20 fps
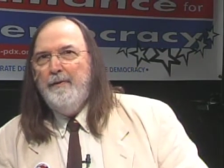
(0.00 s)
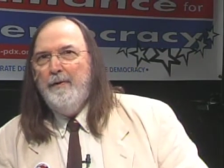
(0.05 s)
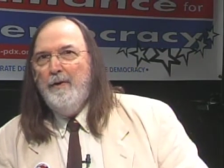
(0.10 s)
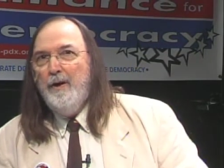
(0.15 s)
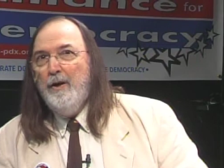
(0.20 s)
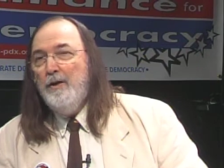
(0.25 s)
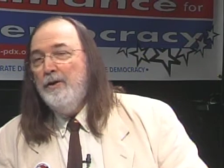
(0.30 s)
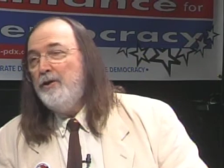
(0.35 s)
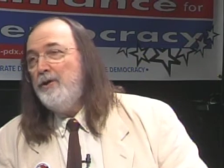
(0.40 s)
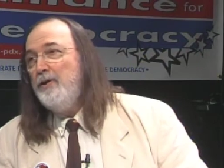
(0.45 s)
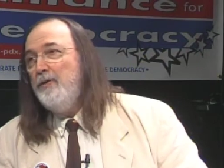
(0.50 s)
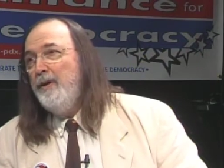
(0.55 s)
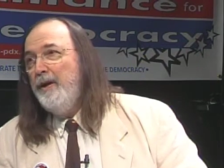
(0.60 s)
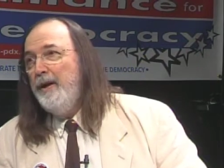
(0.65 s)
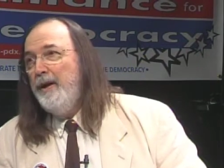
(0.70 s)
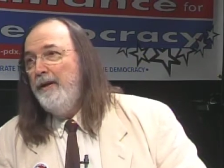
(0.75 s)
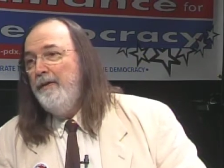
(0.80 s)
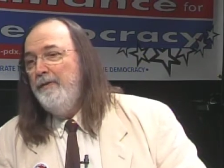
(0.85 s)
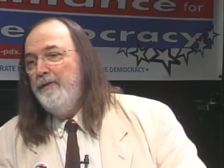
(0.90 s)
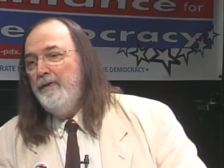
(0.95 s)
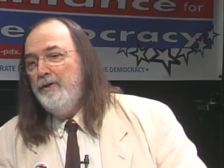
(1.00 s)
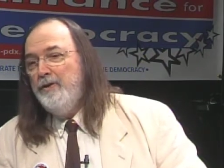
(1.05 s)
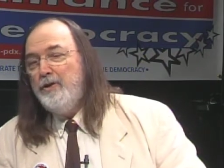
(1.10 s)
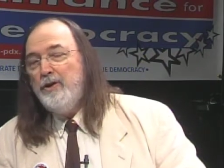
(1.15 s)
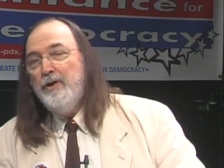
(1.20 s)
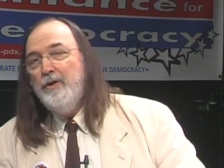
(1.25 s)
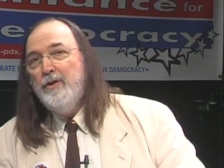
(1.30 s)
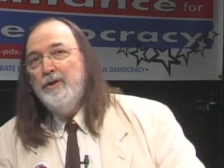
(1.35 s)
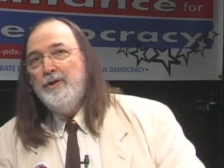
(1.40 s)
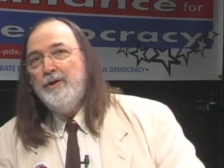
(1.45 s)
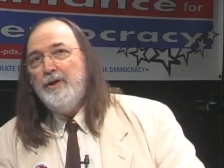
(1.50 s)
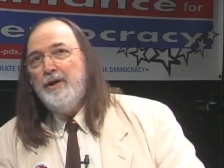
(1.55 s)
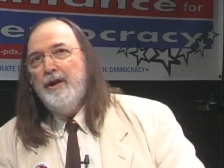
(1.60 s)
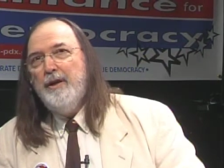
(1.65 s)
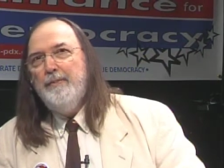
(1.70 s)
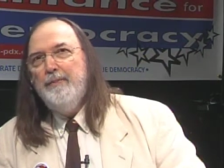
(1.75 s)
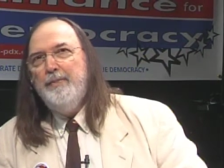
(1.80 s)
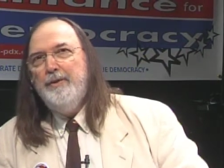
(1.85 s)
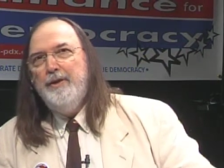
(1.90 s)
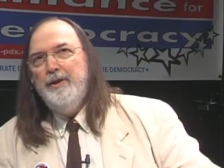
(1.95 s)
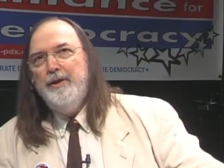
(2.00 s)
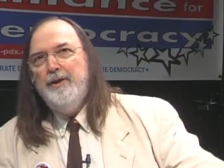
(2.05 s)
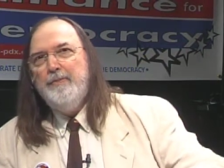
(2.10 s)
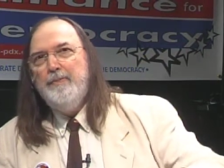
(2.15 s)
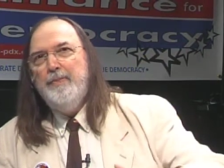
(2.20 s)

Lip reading: also have insurance companies,